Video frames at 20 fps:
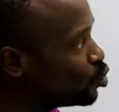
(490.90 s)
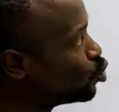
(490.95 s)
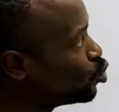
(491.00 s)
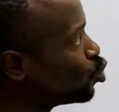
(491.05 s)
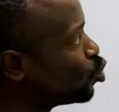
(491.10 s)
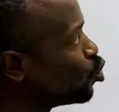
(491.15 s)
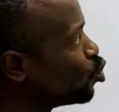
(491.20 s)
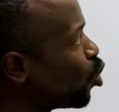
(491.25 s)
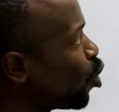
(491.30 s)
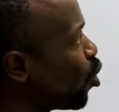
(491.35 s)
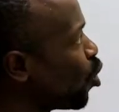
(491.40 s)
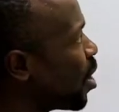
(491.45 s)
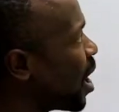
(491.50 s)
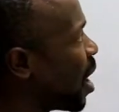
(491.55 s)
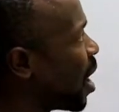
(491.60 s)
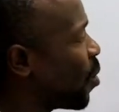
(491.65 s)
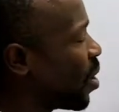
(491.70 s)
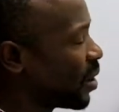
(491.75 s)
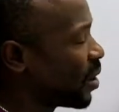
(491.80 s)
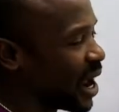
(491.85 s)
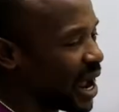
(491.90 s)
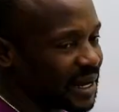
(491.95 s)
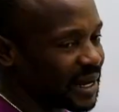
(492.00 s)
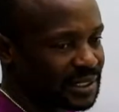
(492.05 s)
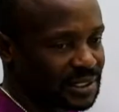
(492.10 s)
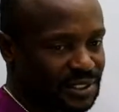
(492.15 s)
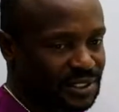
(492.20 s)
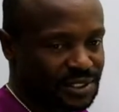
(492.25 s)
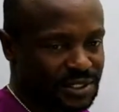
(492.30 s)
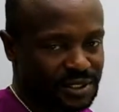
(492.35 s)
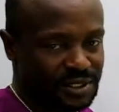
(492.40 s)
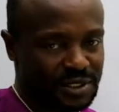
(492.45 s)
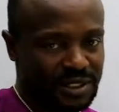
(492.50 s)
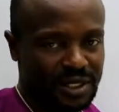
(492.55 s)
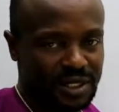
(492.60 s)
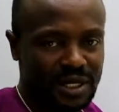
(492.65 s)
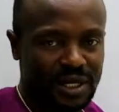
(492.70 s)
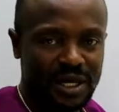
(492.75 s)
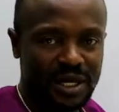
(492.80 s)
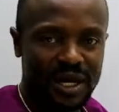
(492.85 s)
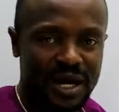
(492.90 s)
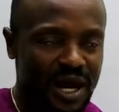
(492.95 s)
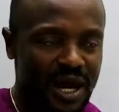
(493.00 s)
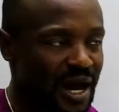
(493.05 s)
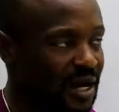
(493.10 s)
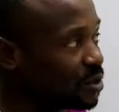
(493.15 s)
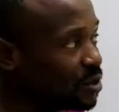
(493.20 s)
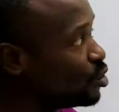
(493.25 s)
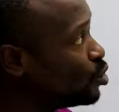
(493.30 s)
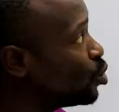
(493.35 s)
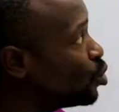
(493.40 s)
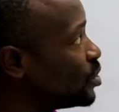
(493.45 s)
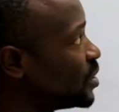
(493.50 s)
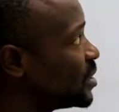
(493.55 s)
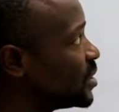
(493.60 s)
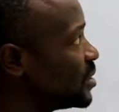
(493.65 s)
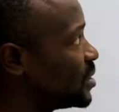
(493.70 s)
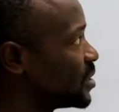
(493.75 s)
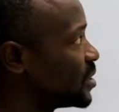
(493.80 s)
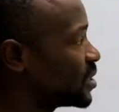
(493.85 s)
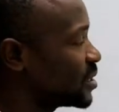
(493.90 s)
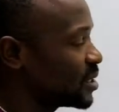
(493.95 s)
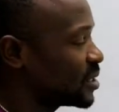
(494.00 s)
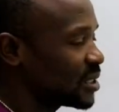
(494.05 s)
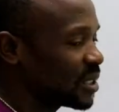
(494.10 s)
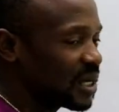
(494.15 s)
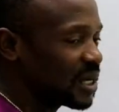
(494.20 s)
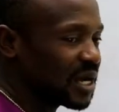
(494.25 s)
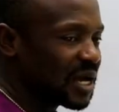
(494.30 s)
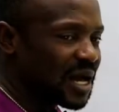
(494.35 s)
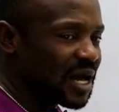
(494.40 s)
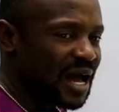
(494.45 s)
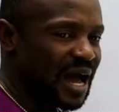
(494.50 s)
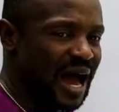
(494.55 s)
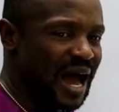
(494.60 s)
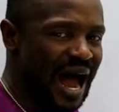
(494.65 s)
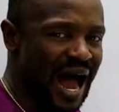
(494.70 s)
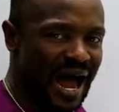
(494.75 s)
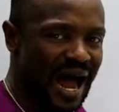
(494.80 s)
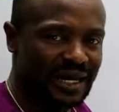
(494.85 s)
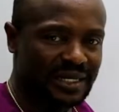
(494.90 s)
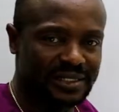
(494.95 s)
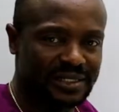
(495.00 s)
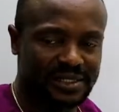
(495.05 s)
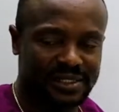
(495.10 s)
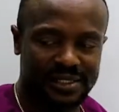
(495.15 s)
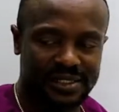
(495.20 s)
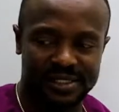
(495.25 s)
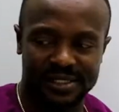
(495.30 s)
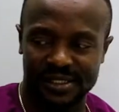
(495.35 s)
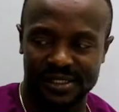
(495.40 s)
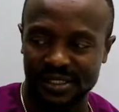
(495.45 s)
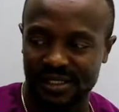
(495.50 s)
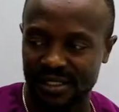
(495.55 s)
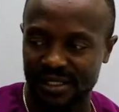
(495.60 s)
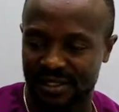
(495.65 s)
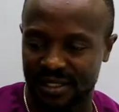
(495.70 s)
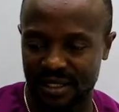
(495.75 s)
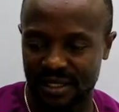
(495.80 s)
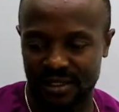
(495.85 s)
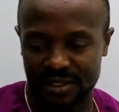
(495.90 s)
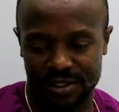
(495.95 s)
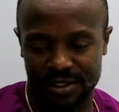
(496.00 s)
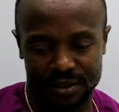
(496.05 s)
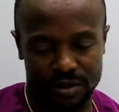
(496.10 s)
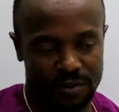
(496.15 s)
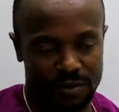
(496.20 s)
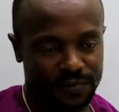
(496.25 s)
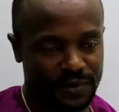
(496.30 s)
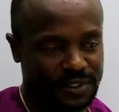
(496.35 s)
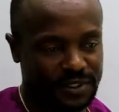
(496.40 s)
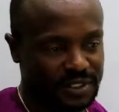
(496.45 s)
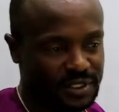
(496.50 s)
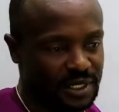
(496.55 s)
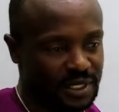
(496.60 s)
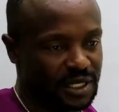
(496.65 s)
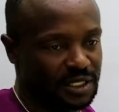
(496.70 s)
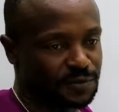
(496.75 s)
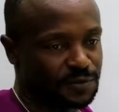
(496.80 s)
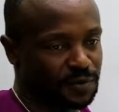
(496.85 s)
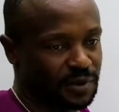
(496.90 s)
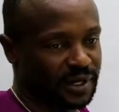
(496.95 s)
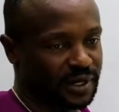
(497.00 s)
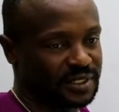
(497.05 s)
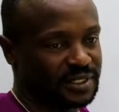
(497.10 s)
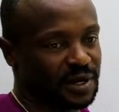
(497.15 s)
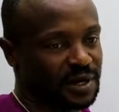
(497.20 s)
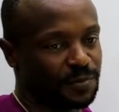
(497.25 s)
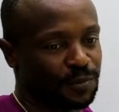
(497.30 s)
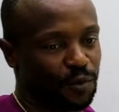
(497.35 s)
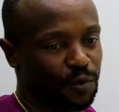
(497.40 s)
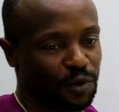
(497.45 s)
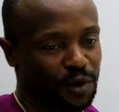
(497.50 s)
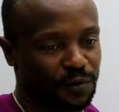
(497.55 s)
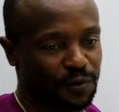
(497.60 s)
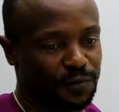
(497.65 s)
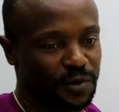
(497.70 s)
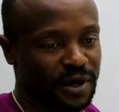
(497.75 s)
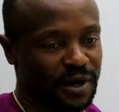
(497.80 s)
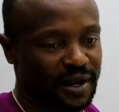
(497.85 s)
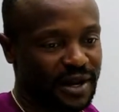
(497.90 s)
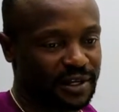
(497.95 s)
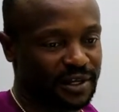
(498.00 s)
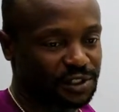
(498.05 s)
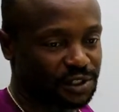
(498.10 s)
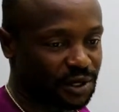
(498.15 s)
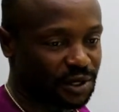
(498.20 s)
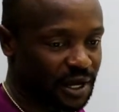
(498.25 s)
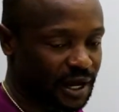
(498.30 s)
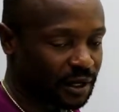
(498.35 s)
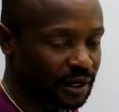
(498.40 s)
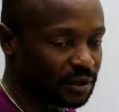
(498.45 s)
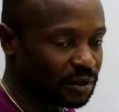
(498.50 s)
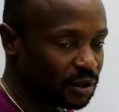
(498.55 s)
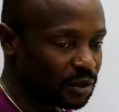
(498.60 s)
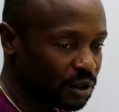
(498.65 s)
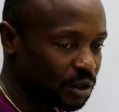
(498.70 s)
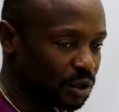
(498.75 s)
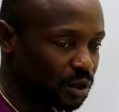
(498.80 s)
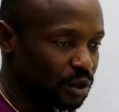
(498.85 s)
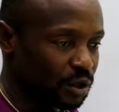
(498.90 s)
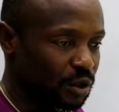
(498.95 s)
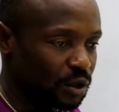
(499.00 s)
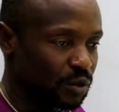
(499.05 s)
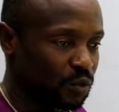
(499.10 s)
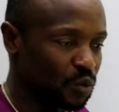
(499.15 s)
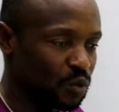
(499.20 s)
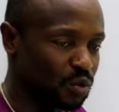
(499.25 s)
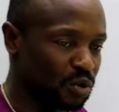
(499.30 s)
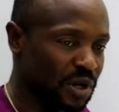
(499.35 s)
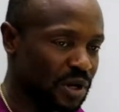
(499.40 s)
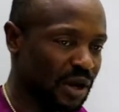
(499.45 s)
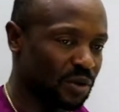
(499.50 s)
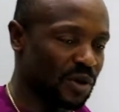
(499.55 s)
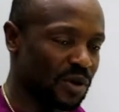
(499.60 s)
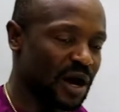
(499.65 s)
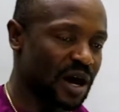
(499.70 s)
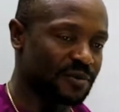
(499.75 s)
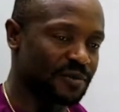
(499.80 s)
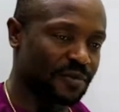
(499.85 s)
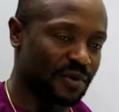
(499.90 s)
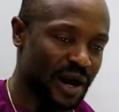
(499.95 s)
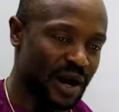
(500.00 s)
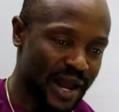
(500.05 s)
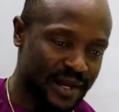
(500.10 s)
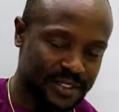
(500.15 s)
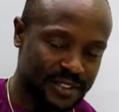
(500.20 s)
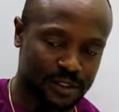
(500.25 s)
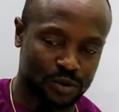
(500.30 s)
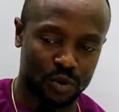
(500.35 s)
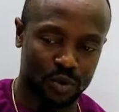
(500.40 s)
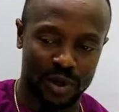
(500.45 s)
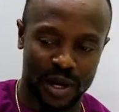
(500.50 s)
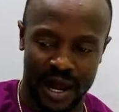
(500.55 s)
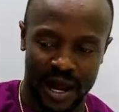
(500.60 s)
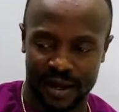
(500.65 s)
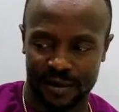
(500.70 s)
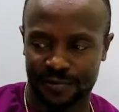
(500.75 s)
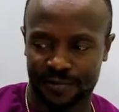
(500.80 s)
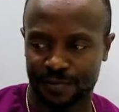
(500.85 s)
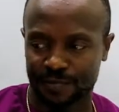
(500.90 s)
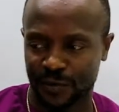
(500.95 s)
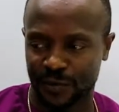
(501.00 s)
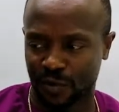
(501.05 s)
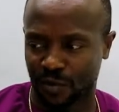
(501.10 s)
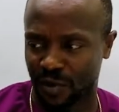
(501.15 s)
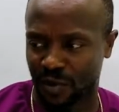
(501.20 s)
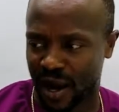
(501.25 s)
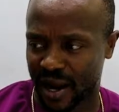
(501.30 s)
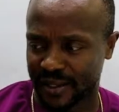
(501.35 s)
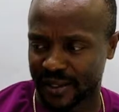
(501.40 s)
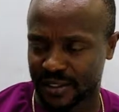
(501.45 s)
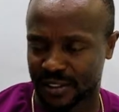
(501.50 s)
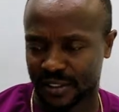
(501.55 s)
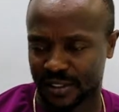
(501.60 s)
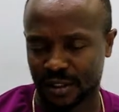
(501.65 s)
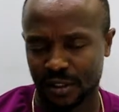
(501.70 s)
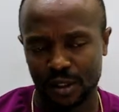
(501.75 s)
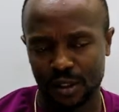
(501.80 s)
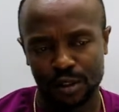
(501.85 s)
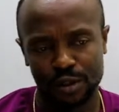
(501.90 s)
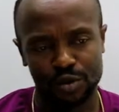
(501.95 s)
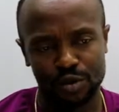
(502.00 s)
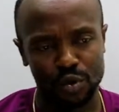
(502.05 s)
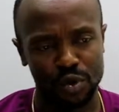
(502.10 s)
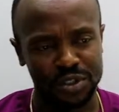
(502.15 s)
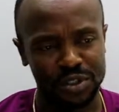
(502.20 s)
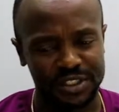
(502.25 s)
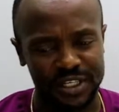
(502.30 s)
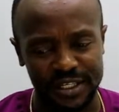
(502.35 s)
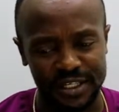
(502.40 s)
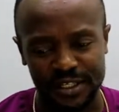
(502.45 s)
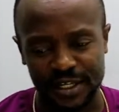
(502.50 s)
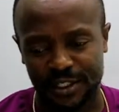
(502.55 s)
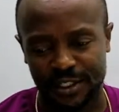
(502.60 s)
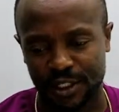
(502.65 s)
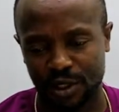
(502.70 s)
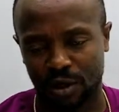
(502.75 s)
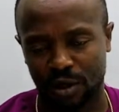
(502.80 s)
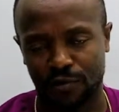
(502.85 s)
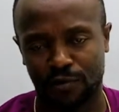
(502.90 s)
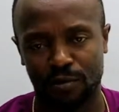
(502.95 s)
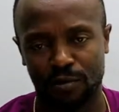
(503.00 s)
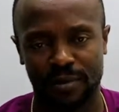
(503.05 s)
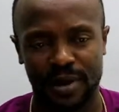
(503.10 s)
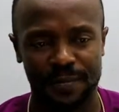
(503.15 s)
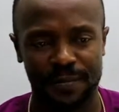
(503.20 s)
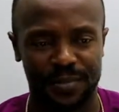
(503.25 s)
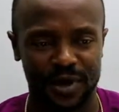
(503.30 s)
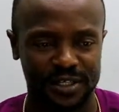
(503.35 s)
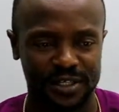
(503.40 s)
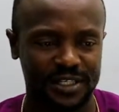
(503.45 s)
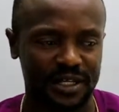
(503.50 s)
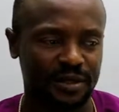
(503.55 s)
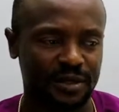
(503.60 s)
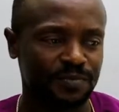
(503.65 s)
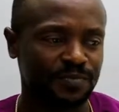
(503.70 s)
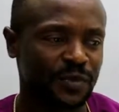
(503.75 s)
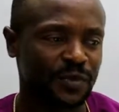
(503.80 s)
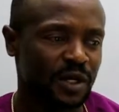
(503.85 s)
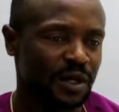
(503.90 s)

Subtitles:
to know our rights and duties as citizens of a state. For example, if you are a Nigerian, you know that you have right to life, right to dignity of one person,